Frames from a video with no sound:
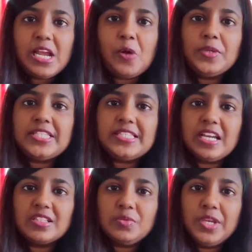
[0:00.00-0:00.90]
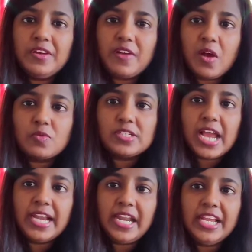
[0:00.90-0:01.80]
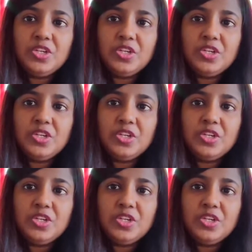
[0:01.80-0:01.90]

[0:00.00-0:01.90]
Now it's the other way around, and